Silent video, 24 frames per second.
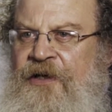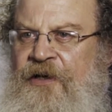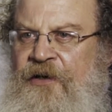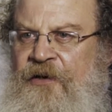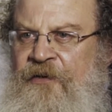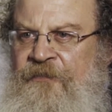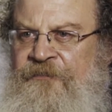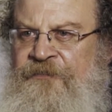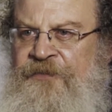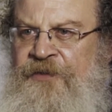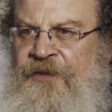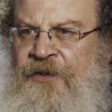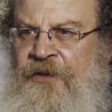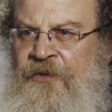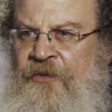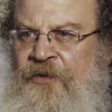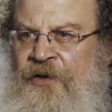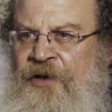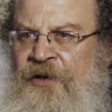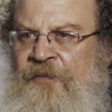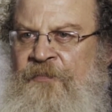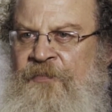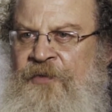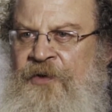of the
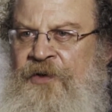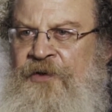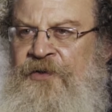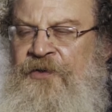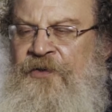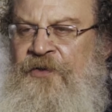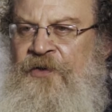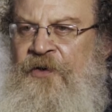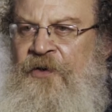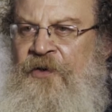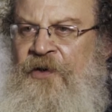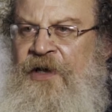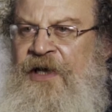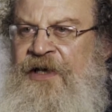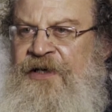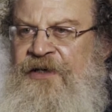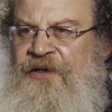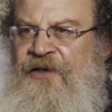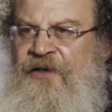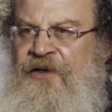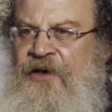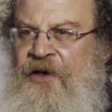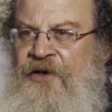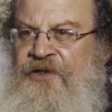Nagoya Protocol and
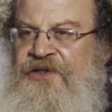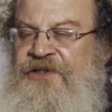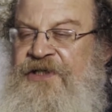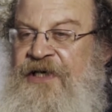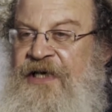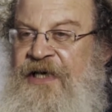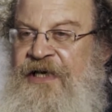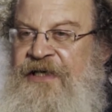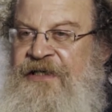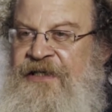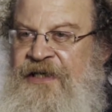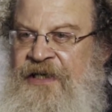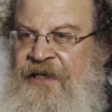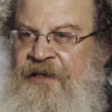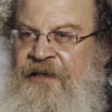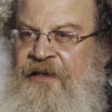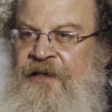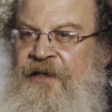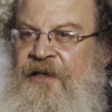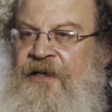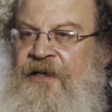negotiating